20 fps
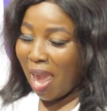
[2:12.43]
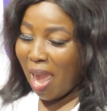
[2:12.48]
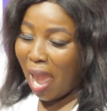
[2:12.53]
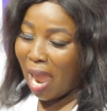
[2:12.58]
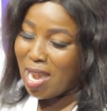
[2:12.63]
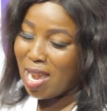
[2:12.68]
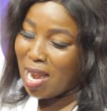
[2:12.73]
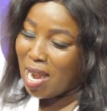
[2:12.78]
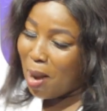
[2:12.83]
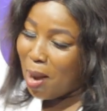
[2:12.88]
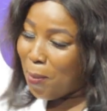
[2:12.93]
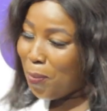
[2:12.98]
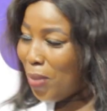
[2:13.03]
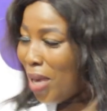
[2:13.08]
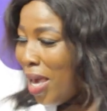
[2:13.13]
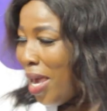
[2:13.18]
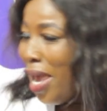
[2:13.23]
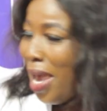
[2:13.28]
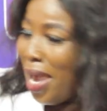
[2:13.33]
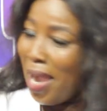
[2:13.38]
And then I'm
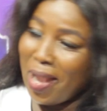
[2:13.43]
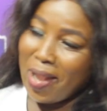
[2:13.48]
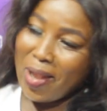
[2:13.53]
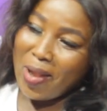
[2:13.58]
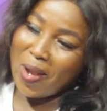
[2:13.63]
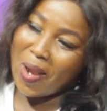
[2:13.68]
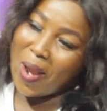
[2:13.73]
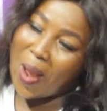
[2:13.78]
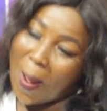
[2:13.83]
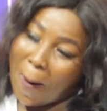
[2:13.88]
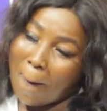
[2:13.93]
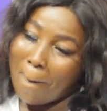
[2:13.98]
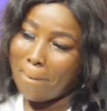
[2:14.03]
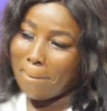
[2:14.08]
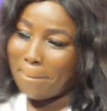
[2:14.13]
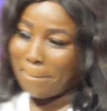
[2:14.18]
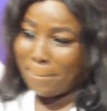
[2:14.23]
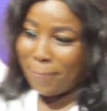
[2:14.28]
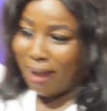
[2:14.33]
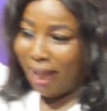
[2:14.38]
me, ya,
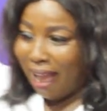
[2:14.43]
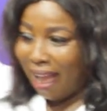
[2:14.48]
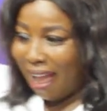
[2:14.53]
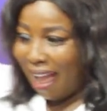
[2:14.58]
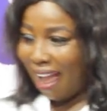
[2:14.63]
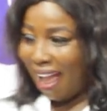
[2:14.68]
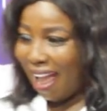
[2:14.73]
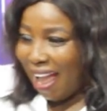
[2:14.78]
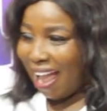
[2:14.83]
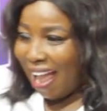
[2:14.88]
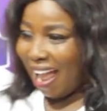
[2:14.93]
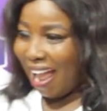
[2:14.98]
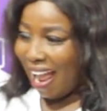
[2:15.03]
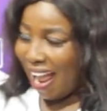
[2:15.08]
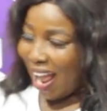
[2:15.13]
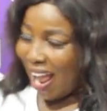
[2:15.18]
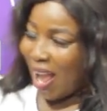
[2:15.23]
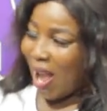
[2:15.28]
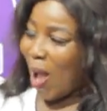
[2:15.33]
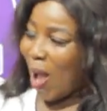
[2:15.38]

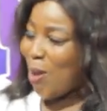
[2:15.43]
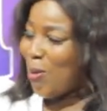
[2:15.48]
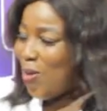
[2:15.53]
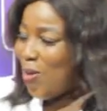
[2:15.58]
ba,